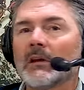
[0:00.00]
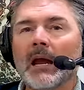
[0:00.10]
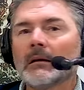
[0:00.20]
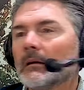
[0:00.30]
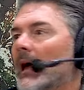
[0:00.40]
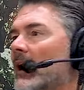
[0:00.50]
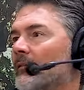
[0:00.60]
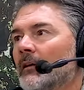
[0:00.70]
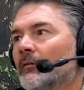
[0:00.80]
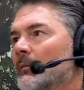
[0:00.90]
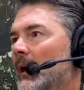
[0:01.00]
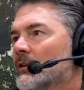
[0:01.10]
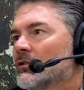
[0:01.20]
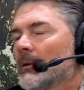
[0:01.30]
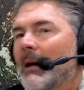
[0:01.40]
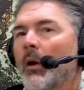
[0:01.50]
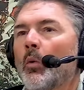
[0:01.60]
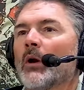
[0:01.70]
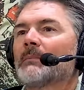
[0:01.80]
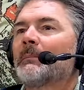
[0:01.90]
Gained a lot of information about
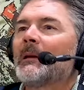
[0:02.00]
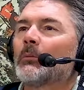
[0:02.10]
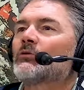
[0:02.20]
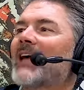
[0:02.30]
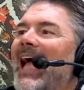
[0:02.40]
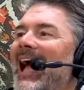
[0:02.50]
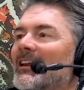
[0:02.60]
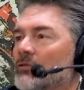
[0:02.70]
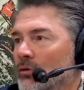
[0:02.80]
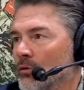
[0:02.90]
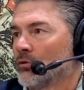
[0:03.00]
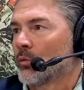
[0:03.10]
what people's attitudes